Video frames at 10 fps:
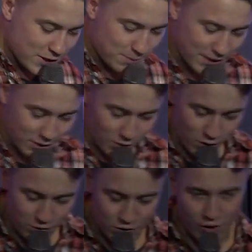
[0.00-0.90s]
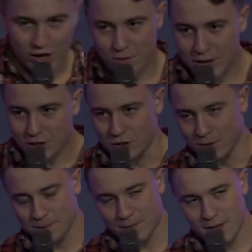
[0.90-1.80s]
to speak on the Great Commission.
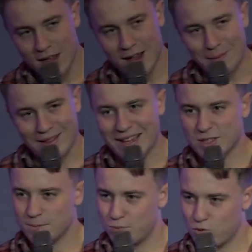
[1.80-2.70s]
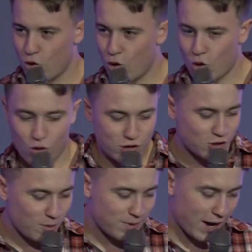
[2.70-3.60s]
And that's a broad
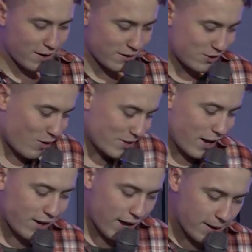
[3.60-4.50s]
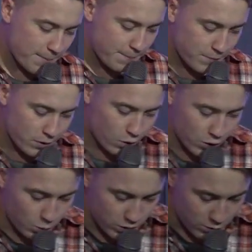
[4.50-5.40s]
topic. So I was like, okay,
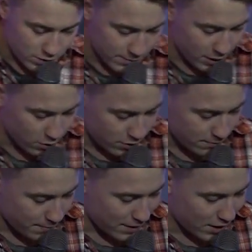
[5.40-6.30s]
God, what do you want to speak on?